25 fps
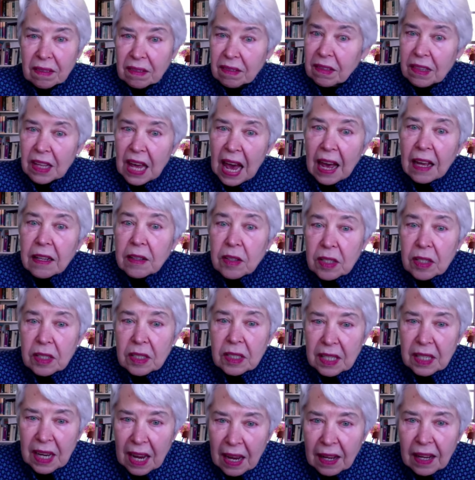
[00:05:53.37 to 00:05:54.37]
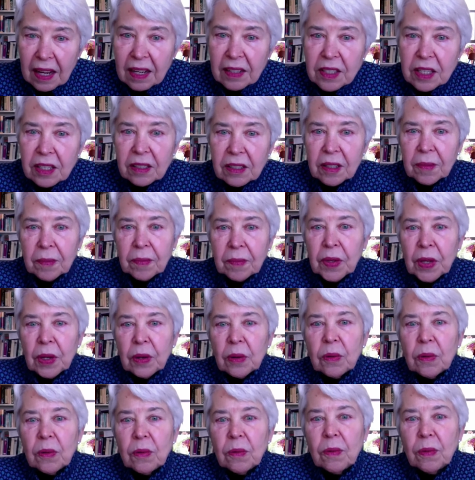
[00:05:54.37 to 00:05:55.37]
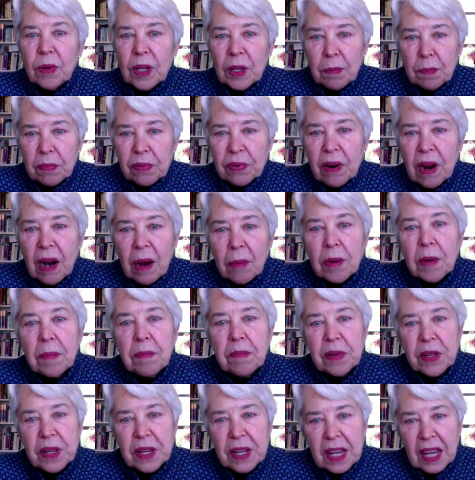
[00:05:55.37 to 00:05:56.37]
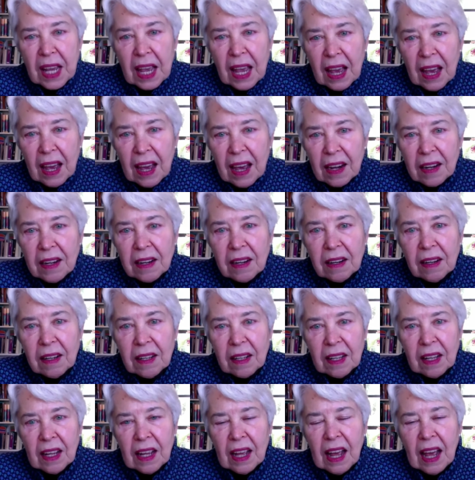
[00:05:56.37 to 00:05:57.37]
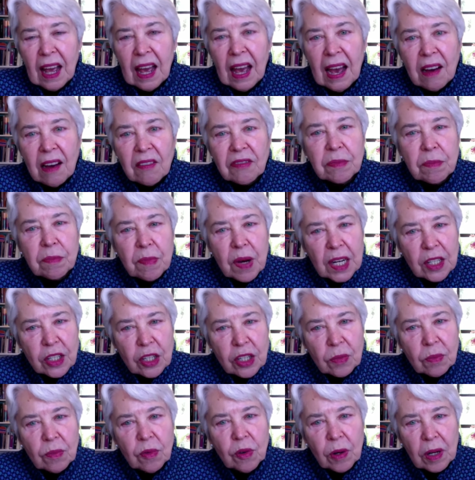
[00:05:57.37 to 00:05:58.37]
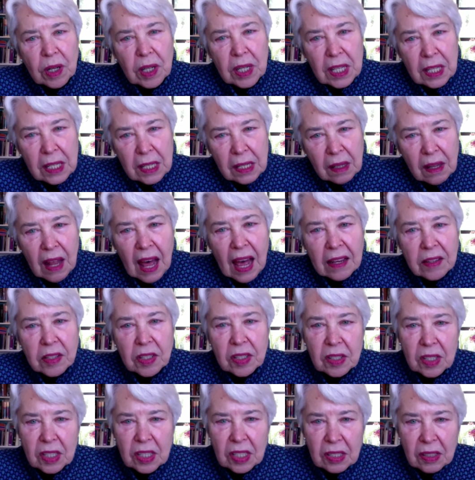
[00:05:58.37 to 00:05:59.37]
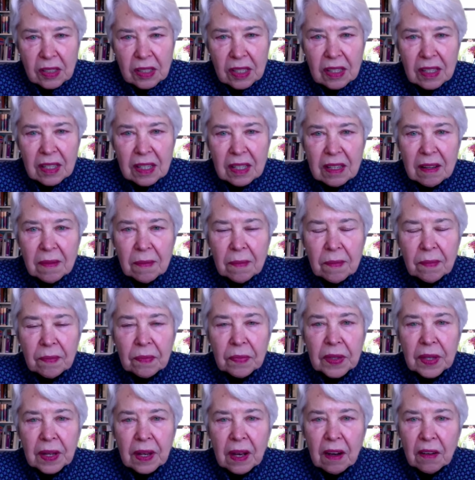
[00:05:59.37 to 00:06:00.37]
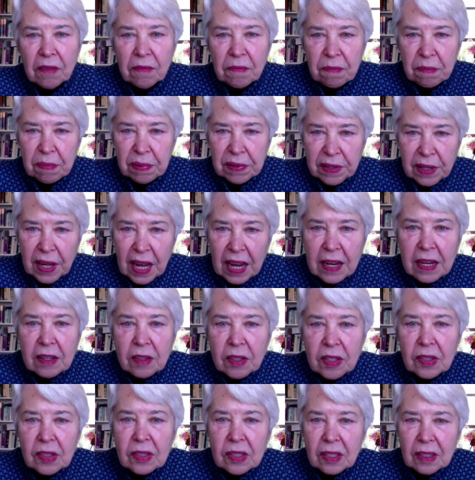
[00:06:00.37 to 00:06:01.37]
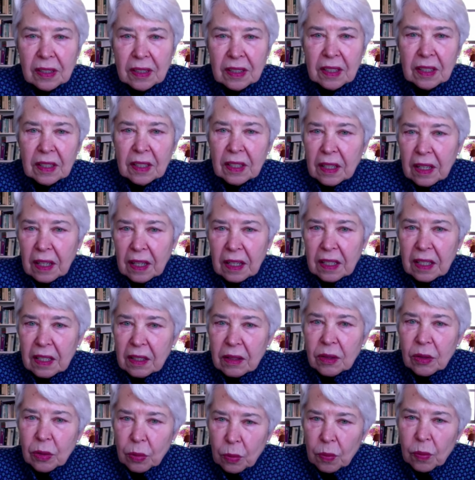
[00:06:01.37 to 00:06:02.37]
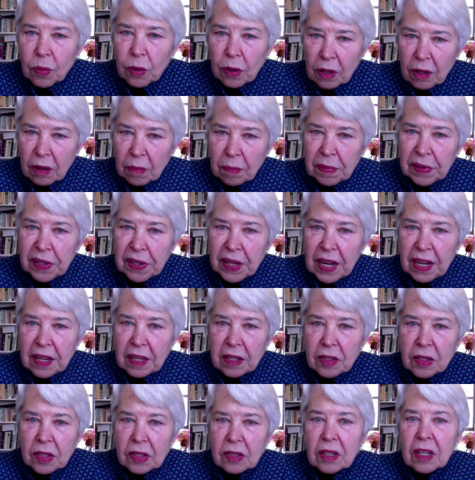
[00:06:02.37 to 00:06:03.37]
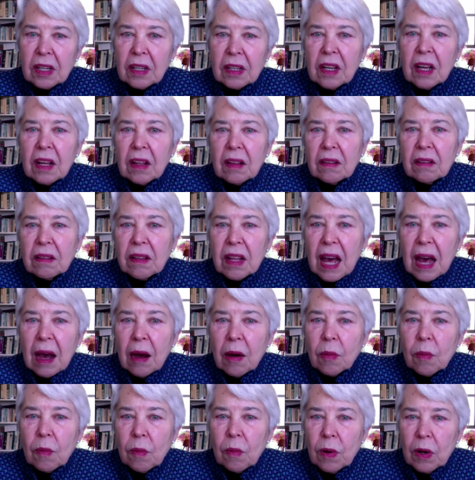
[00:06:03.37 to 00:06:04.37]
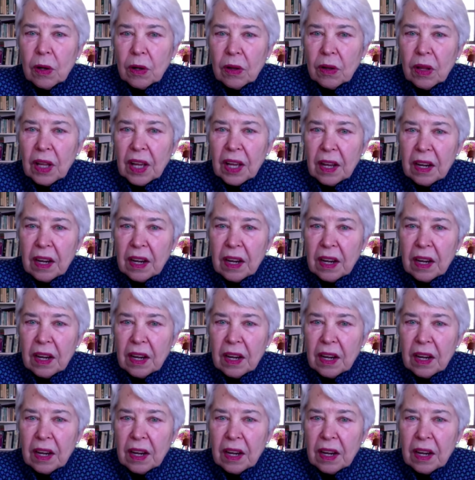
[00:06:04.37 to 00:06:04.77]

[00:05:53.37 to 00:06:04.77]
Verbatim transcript: That said, we probably can have much more elasticity of place in the workplace that will